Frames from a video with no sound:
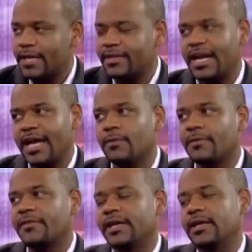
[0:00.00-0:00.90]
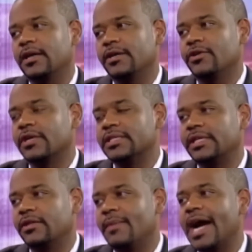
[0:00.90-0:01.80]
then I don't think you're going to
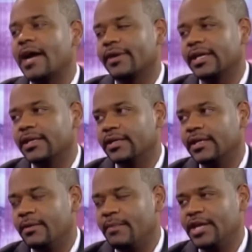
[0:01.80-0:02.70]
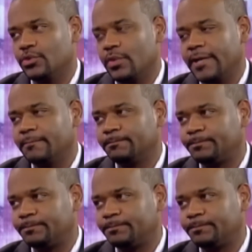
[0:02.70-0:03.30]
see them hiring in a major way.